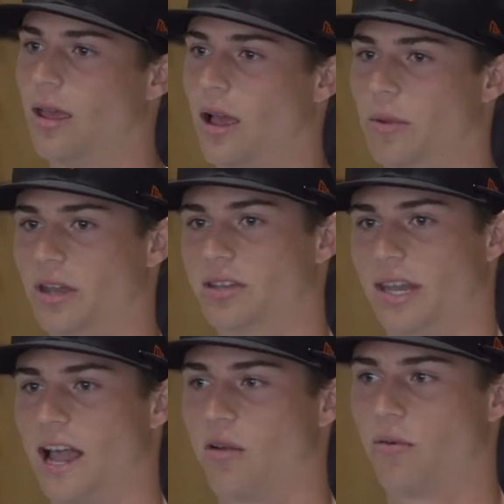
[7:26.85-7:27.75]
I mean, it's in
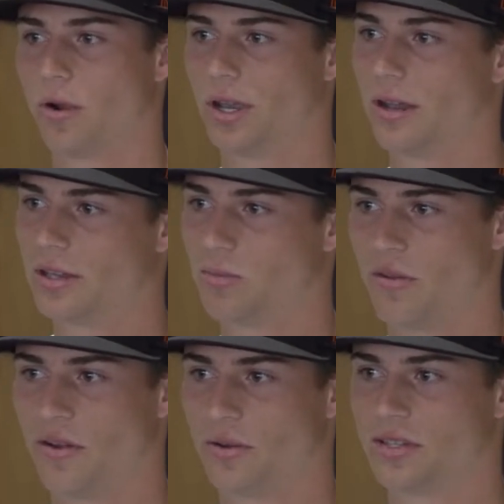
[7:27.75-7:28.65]
California. It's my
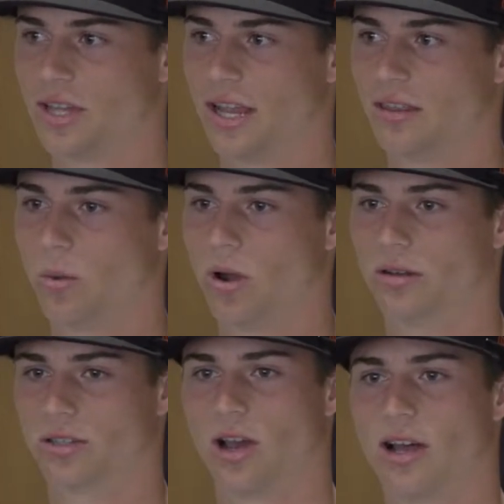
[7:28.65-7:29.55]
favorite state. The
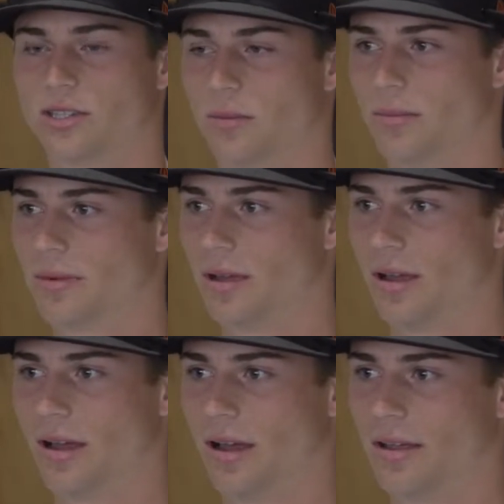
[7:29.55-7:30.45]
weather's awesome.
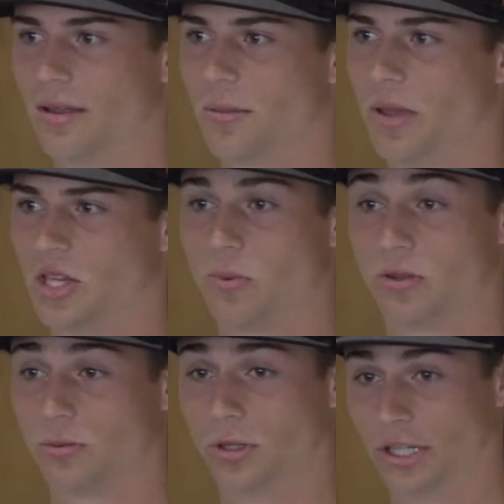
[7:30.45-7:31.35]
Uh,
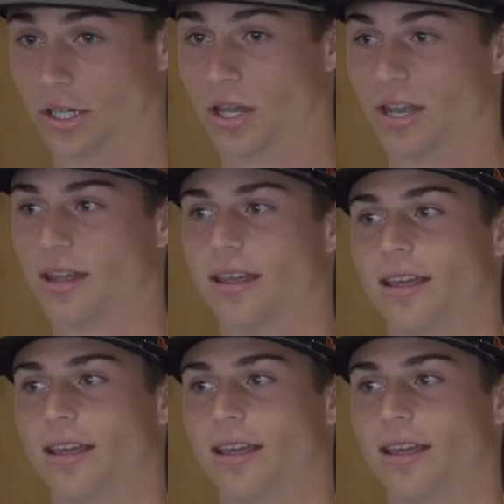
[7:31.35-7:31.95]
baseball's really good.